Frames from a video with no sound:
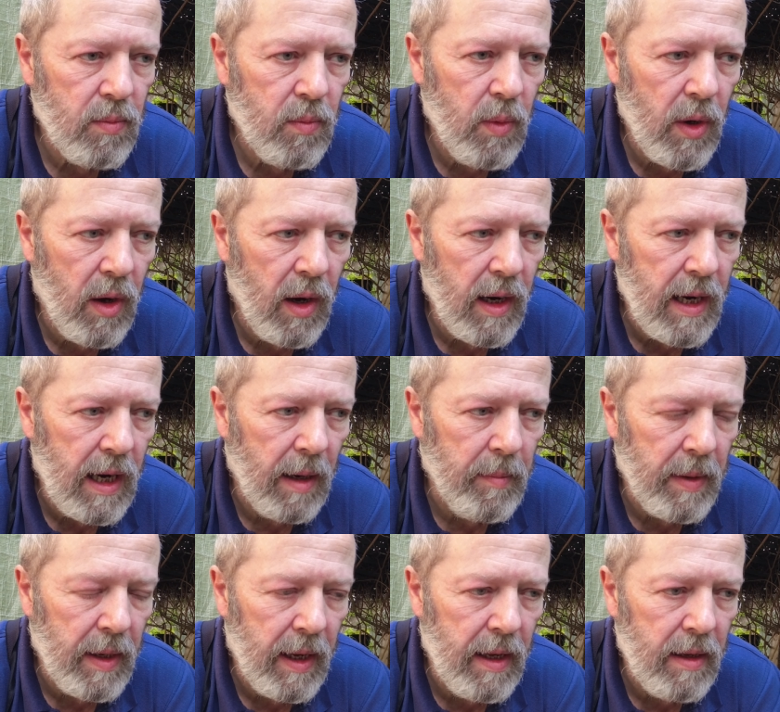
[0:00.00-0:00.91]
when I
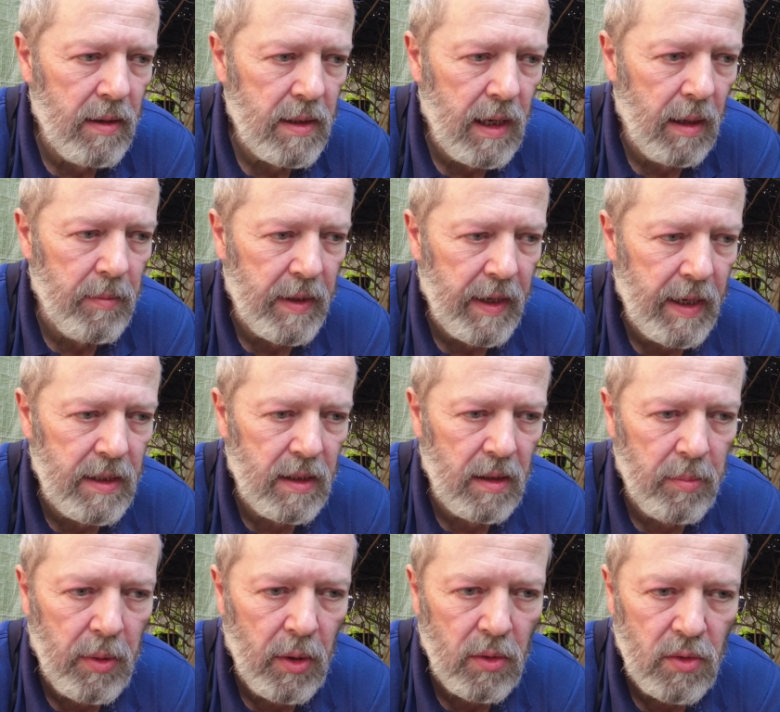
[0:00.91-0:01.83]
come down to
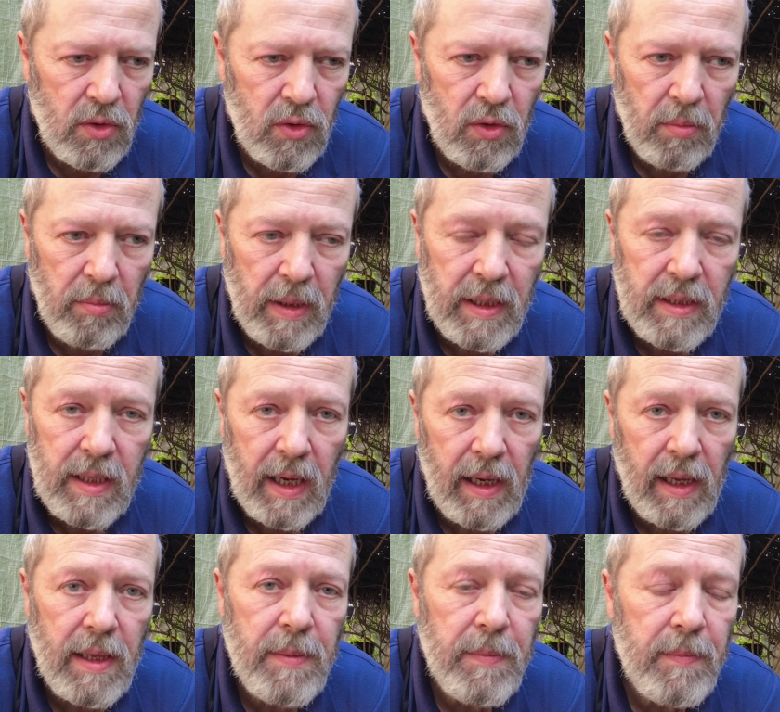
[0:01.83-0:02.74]
the pond sort of
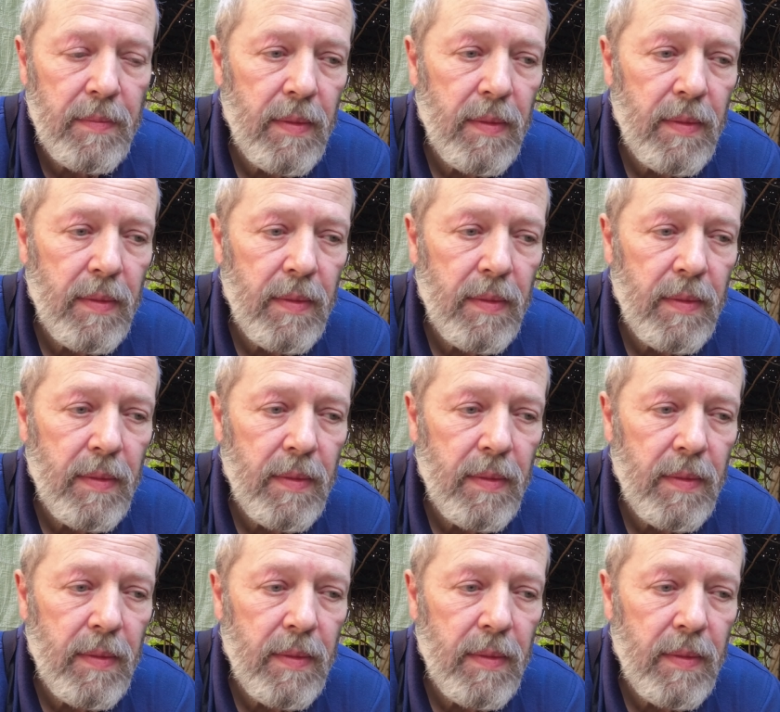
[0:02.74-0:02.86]
midday,